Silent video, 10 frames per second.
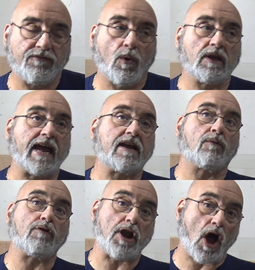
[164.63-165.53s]
for like
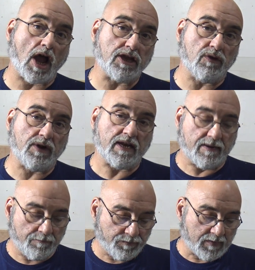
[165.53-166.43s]
a Renard unit